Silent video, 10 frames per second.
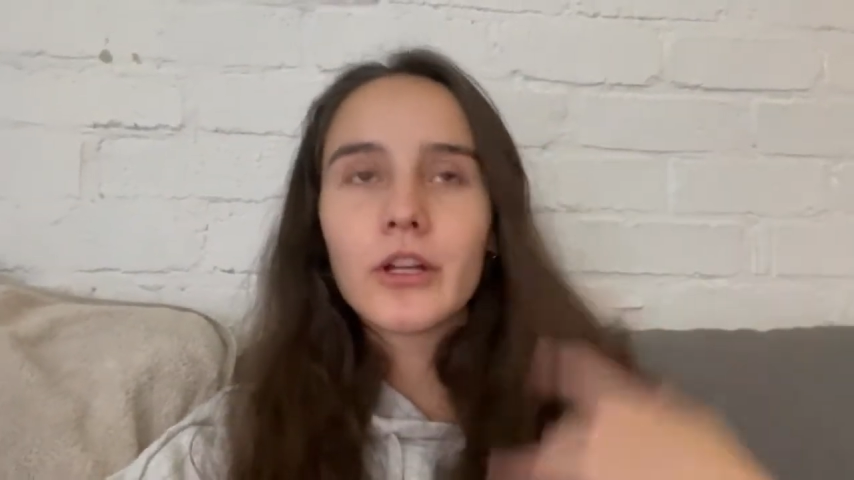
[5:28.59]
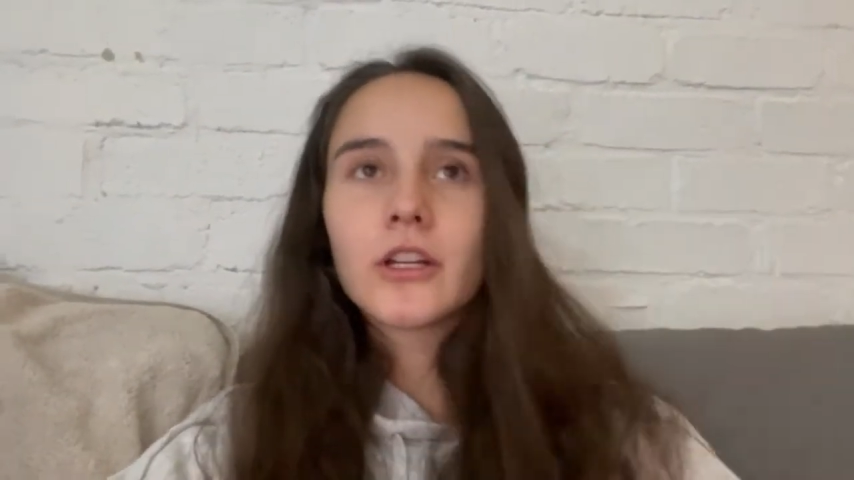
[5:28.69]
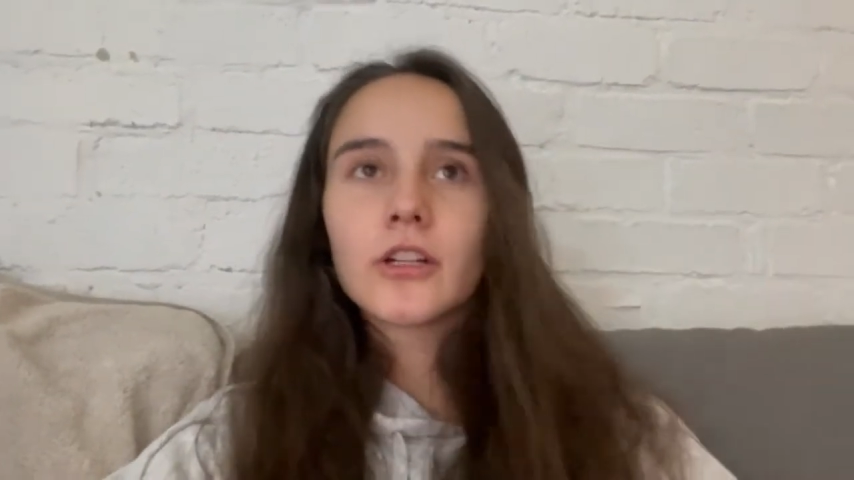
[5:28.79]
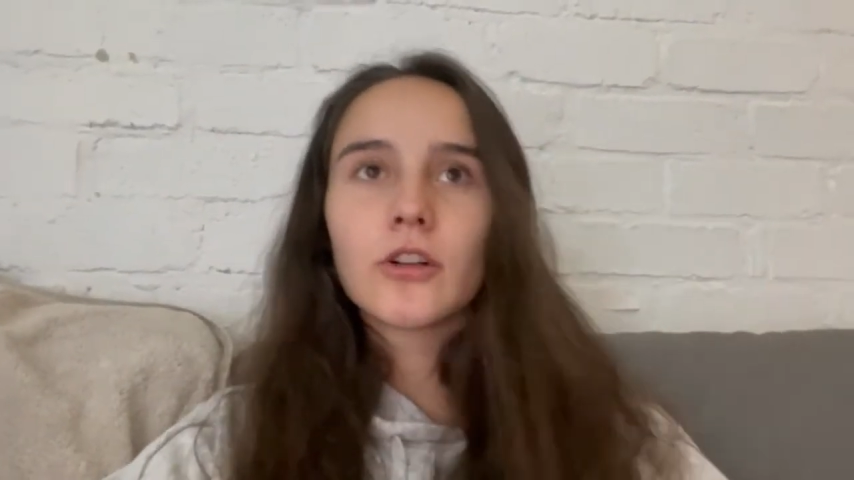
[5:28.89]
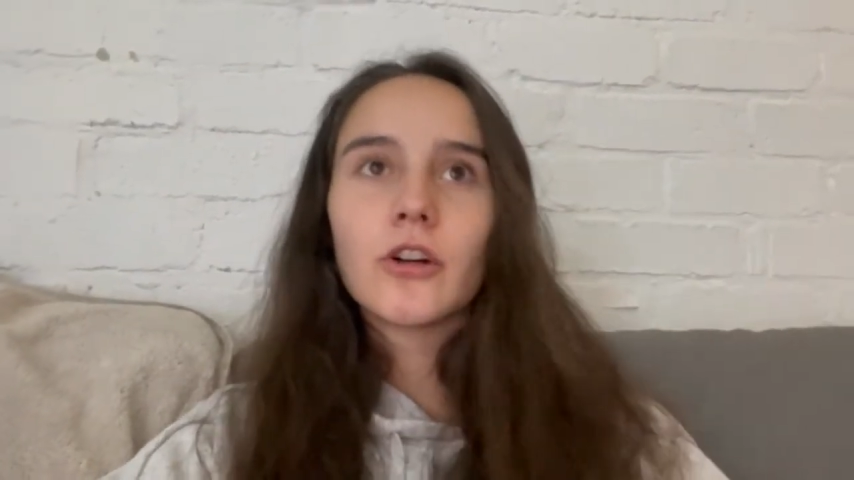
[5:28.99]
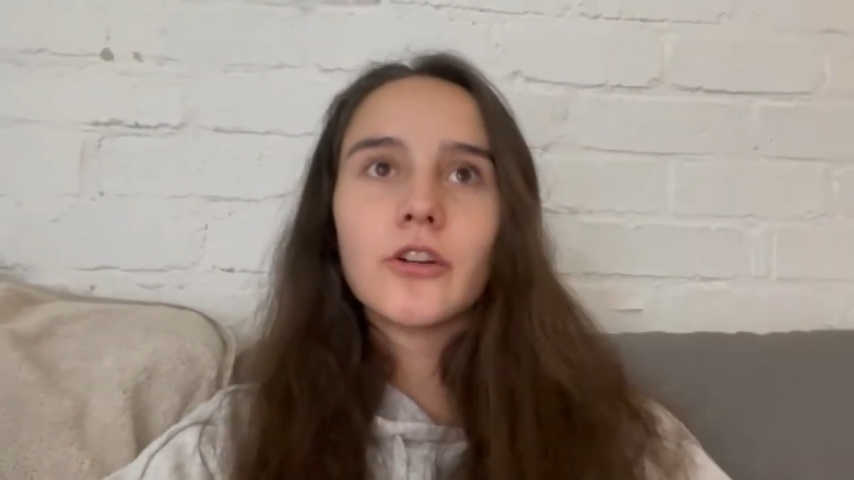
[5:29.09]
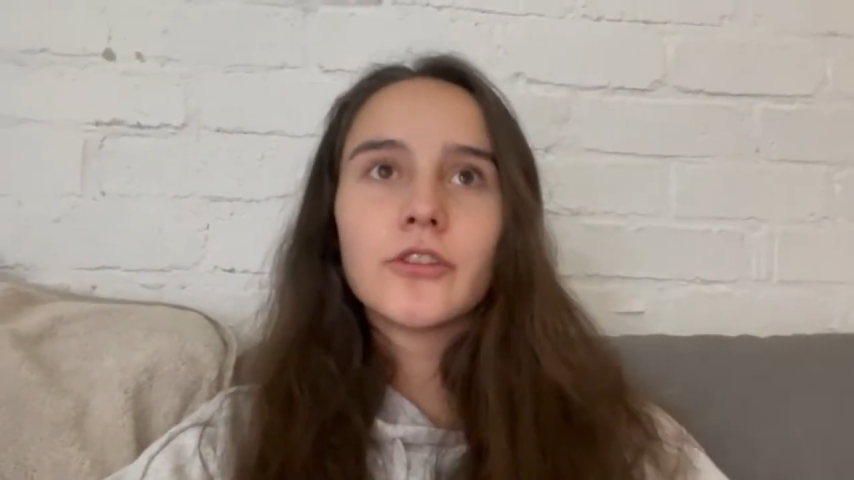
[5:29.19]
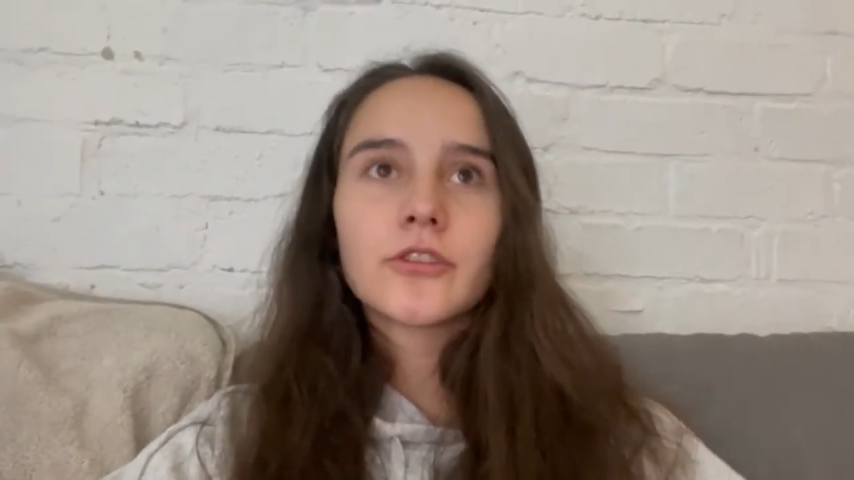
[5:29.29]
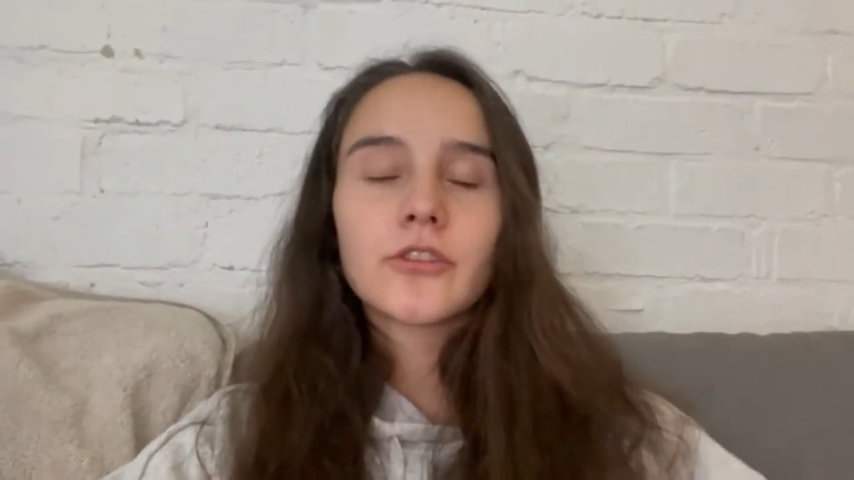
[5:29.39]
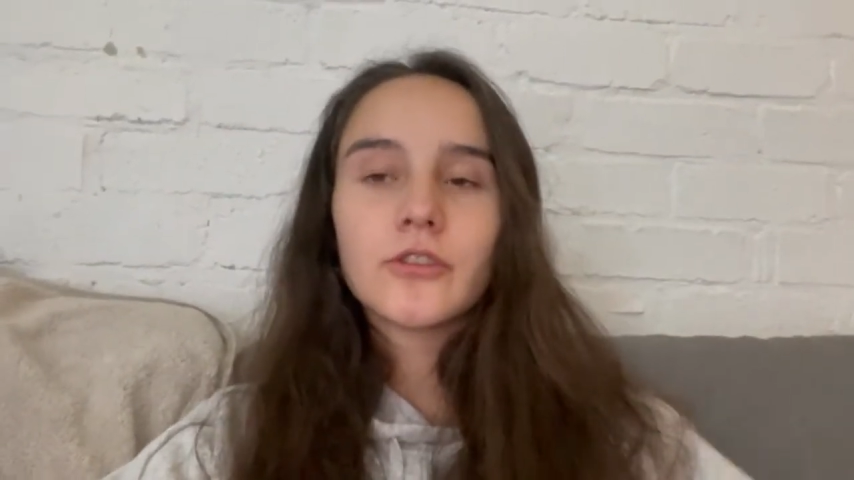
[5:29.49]
gonna go
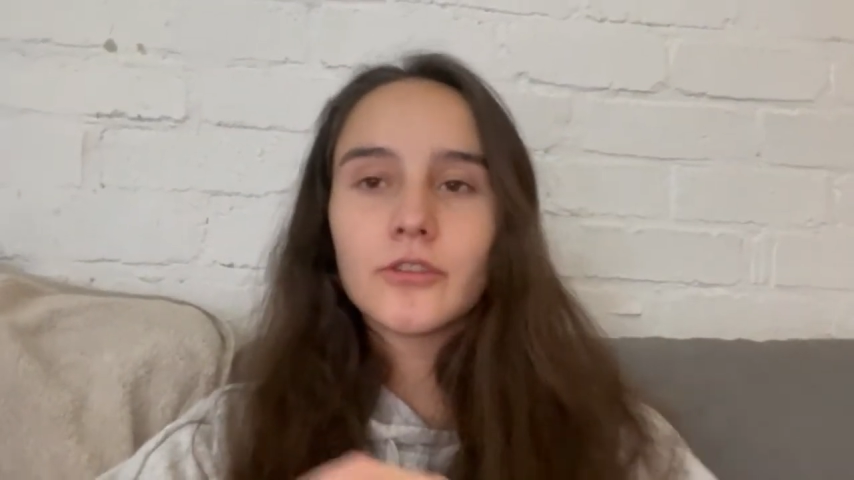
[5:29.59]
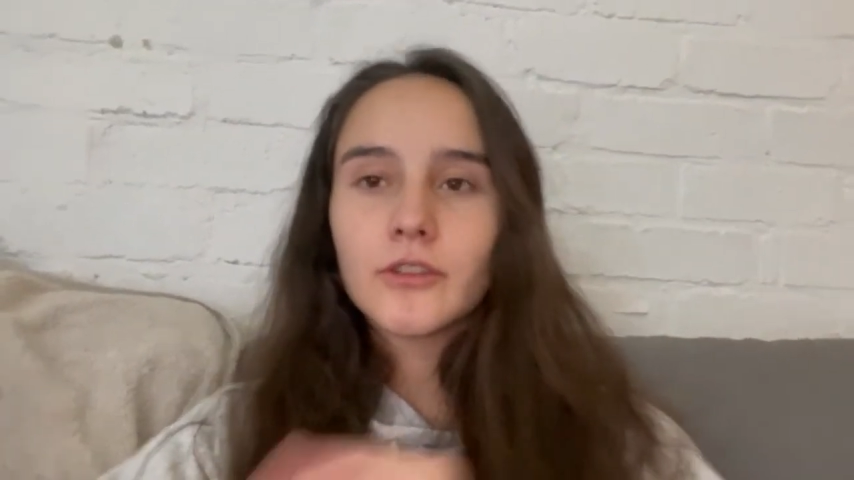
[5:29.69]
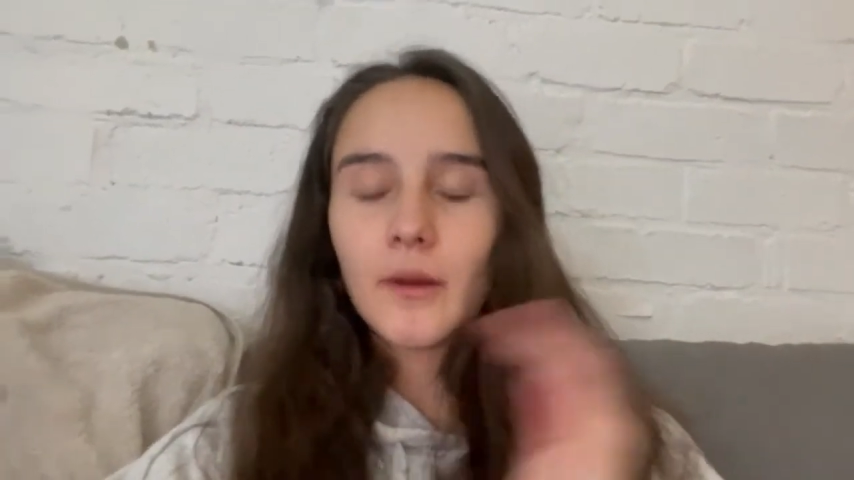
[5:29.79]
to